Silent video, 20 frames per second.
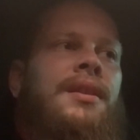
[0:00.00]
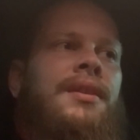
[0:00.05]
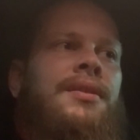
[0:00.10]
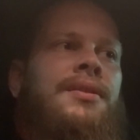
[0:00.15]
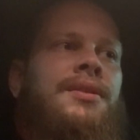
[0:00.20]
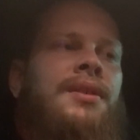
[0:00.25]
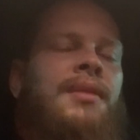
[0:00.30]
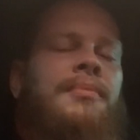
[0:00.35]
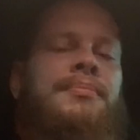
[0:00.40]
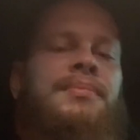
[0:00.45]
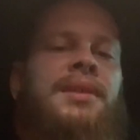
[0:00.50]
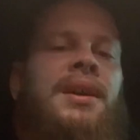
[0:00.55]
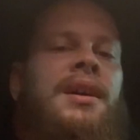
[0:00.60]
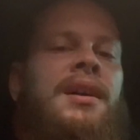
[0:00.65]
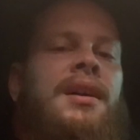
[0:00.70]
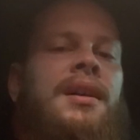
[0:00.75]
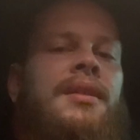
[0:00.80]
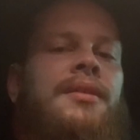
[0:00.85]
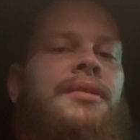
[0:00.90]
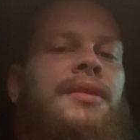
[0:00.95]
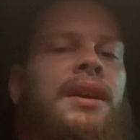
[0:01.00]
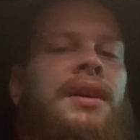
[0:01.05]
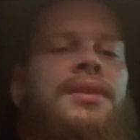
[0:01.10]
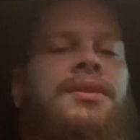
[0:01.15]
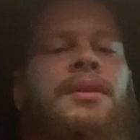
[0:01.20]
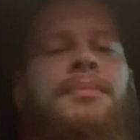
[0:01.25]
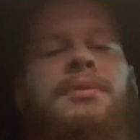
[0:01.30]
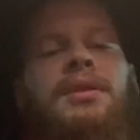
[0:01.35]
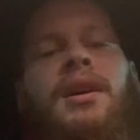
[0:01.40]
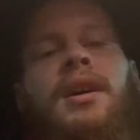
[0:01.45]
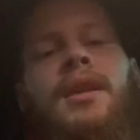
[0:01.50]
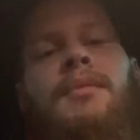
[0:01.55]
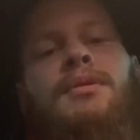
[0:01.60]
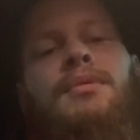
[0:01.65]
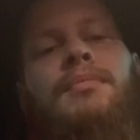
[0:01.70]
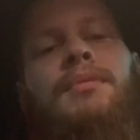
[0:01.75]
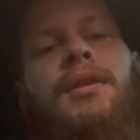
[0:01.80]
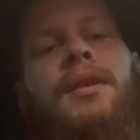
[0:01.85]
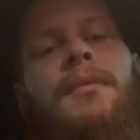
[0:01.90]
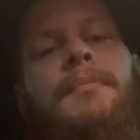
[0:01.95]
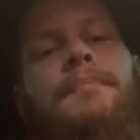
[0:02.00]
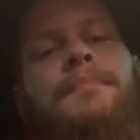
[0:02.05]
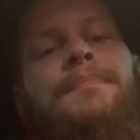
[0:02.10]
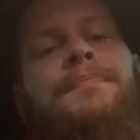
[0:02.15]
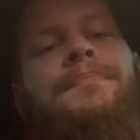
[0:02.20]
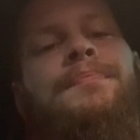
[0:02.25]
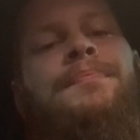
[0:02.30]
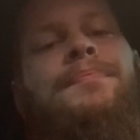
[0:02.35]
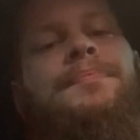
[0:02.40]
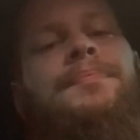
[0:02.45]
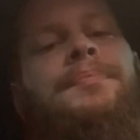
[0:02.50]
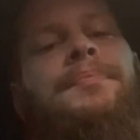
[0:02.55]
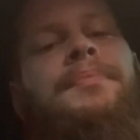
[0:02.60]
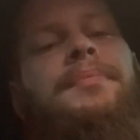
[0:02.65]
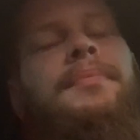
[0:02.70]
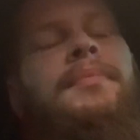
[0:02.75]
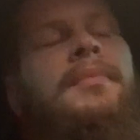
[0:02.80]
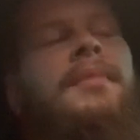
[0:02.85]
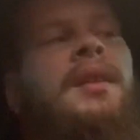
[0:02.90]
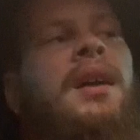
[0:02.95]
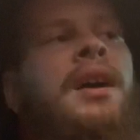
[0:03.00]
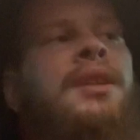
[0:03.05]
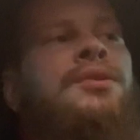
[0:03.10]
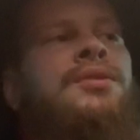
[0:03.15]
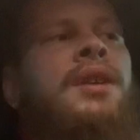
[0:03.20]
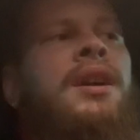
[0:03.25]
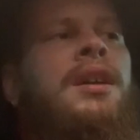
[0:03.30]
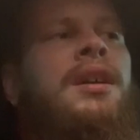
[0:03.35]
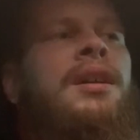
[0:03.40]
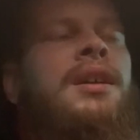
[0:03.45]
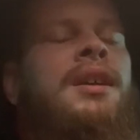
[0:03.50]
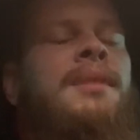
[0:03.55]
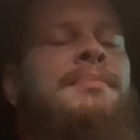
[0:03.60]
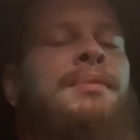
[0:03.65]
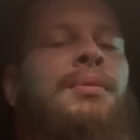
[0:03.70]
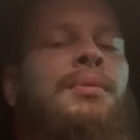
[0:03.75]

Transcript: sometimes like sometimes, but I try to keep it